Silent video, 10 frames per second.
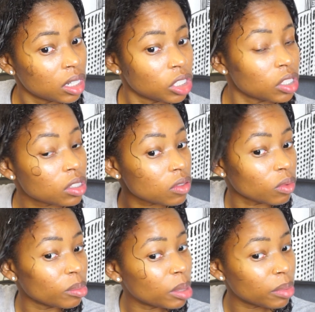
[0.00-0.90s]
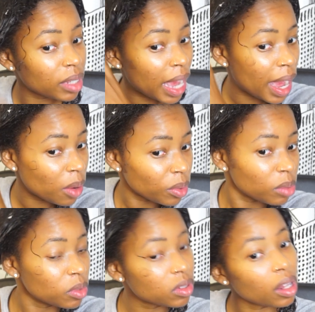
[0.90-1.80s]
just remember that when
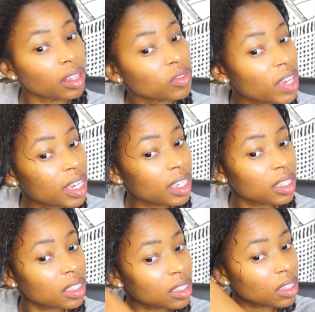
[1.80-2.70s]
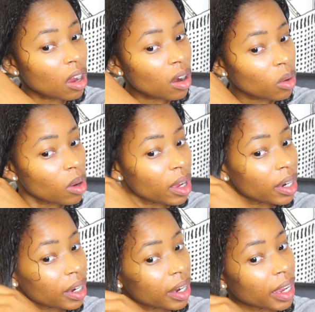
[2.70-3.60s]
you move to Las Vegas, it's hard
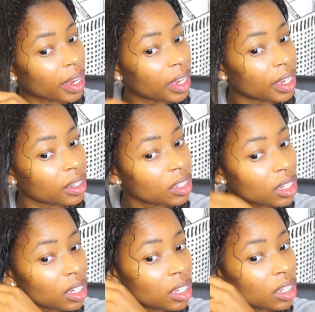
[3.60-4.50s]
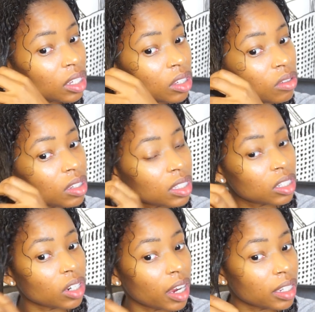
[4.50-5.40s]
water, and you need
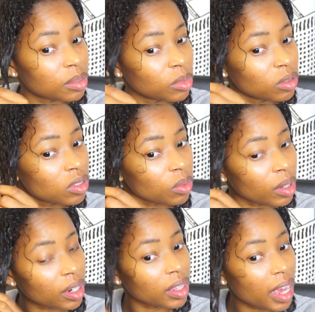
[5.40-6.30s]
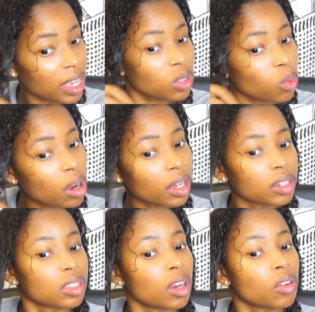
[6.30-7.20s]
to try to move somewhere that has a
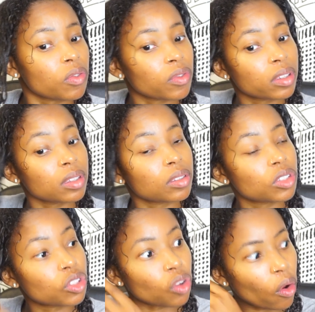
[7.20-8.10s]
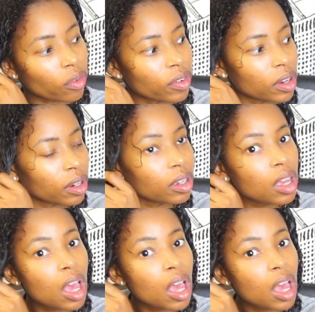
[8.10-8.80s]
water softener.